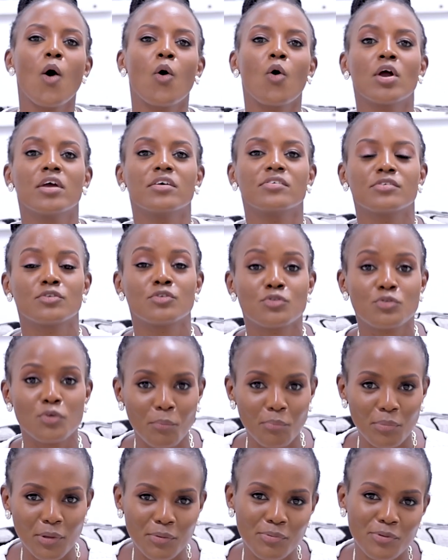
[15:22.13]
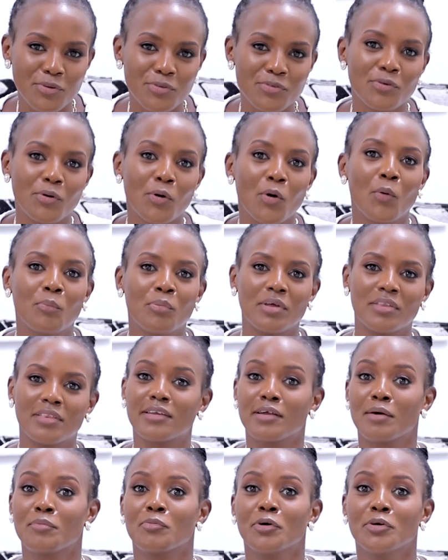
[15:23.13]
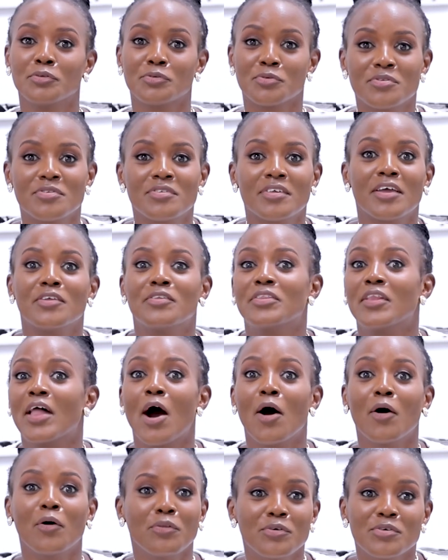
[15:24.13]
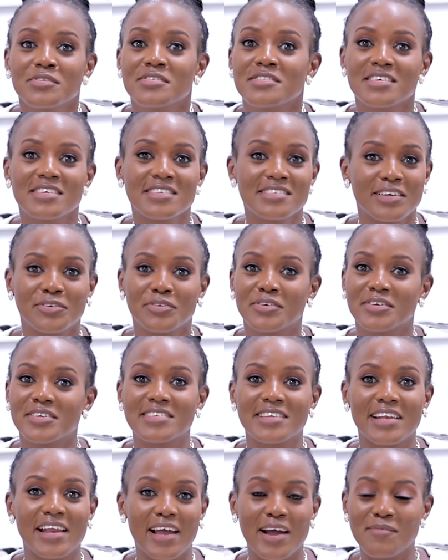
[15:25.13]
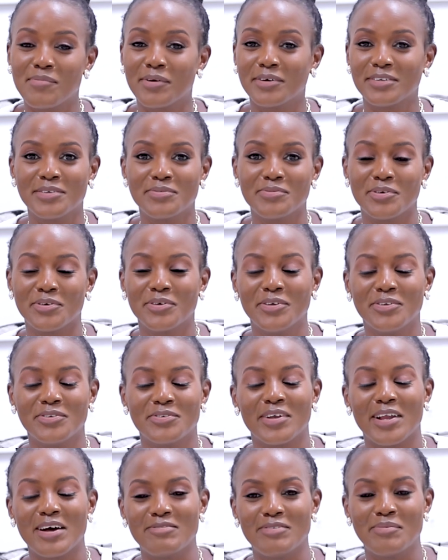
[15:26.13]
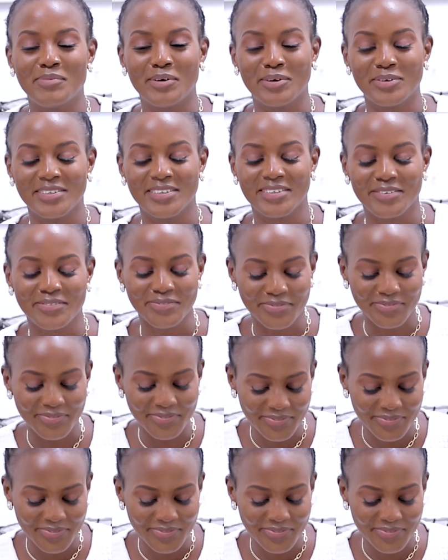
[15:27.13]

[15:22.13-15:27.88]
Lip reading: Or is it so big because you're hoping that I'm going to say now those things that you dislike about him, you're going to love about him.